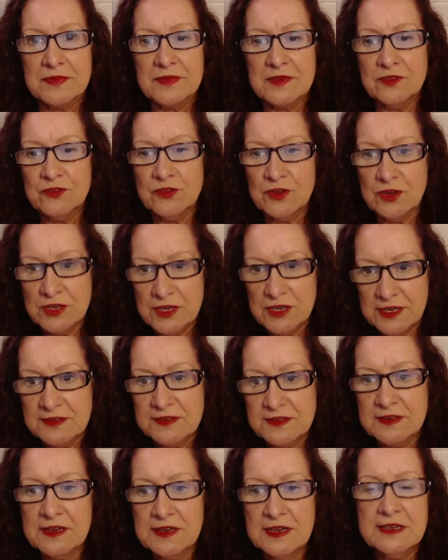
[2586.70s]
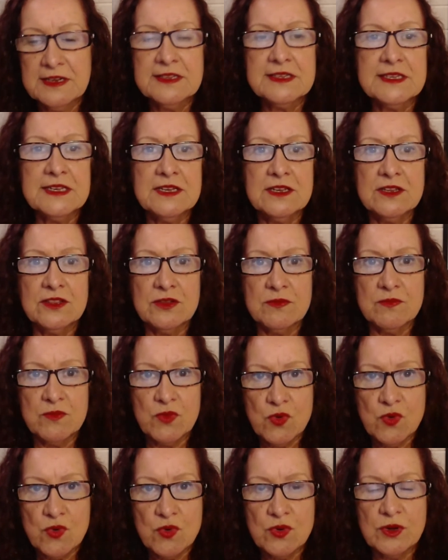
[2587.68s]
So yes, cleansing in the
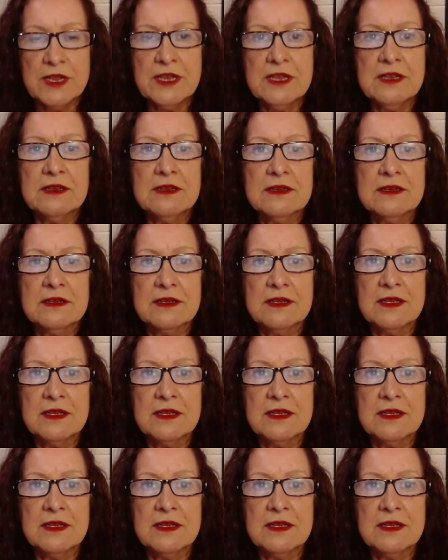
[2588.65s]
morning